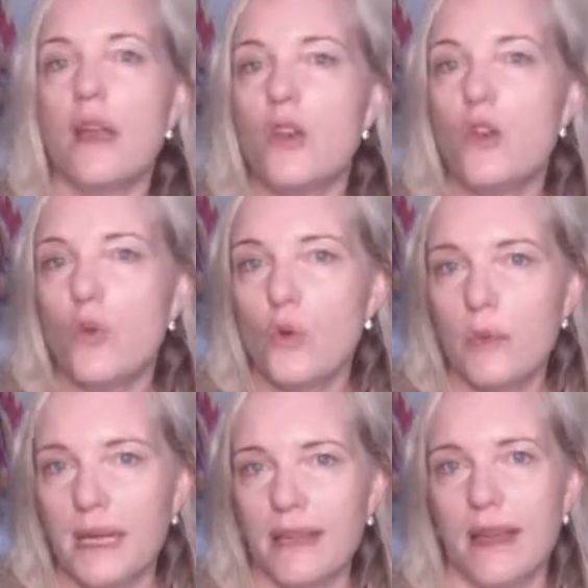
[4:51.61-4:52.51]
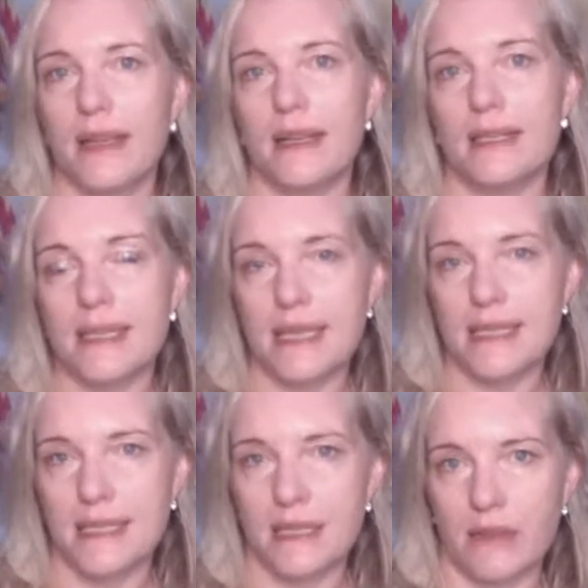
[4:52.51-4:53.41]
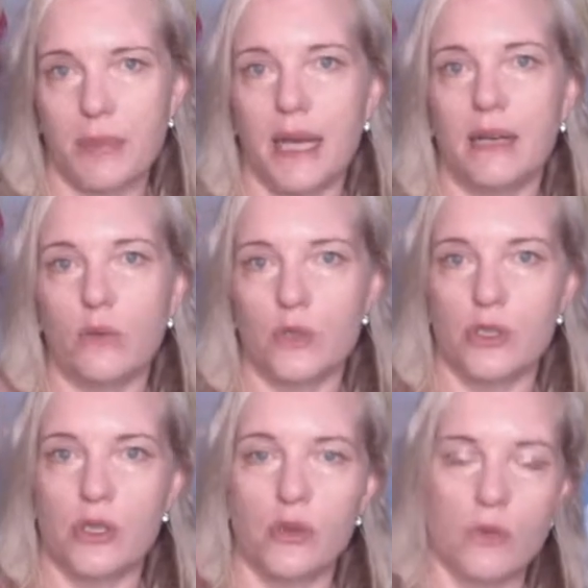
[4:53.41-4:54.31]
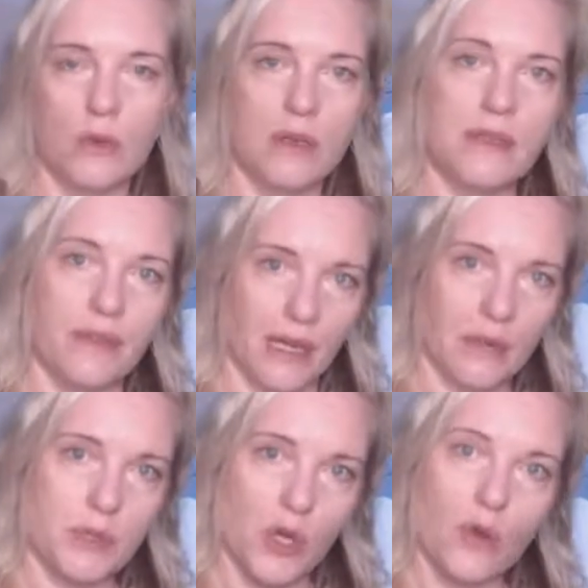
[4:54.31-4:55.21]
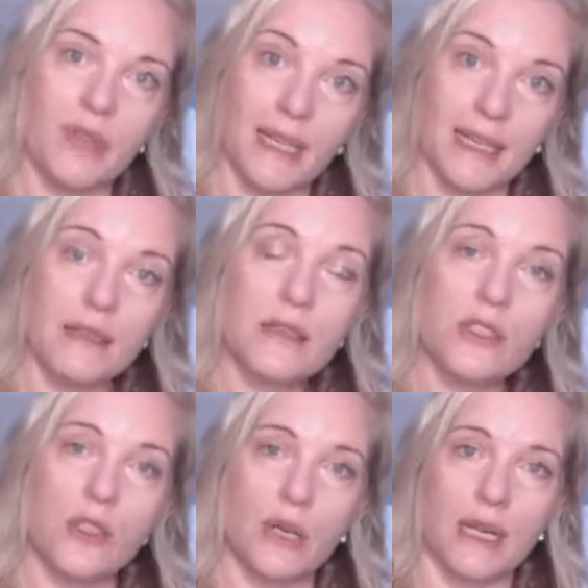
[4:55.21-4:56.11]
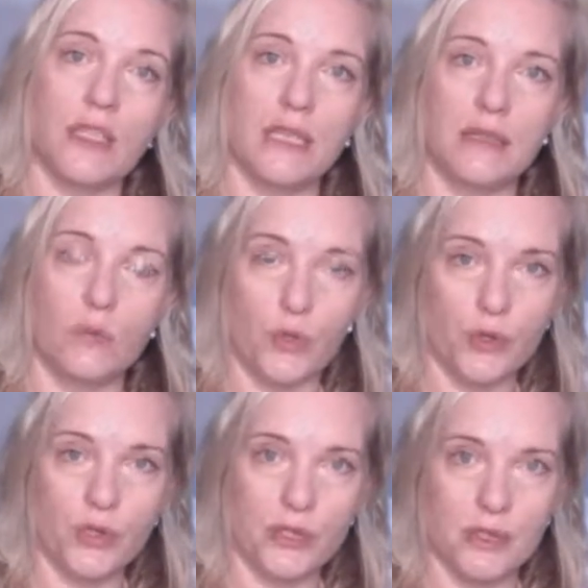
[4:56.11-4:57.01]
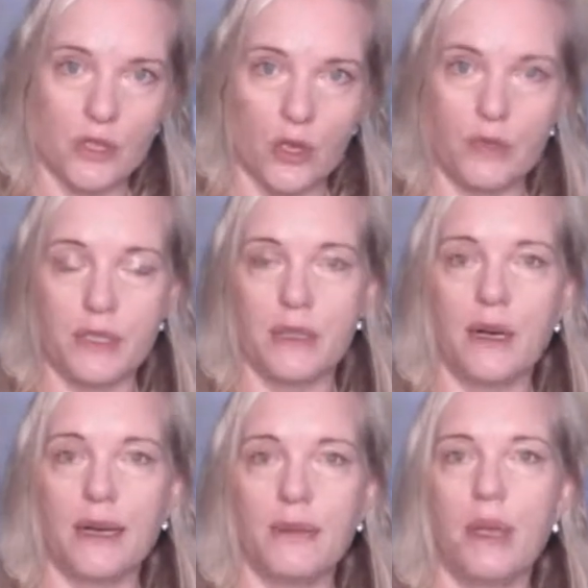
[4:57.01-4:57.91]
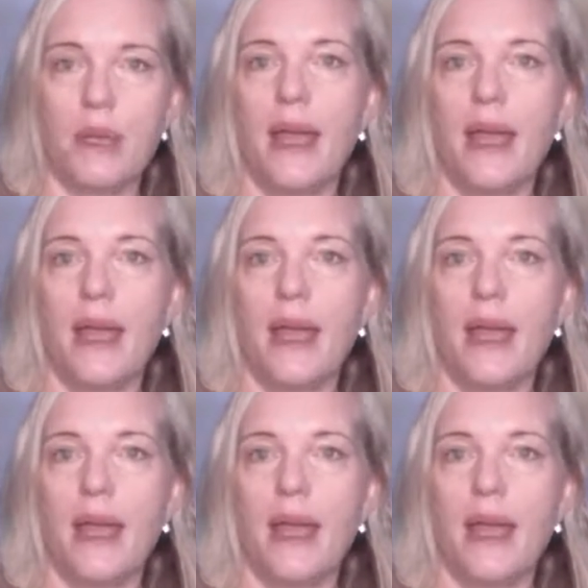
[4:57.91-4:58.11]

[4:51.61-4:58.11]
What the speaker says: Normally that intensity of pain also develops over years. So it actually worsens over time.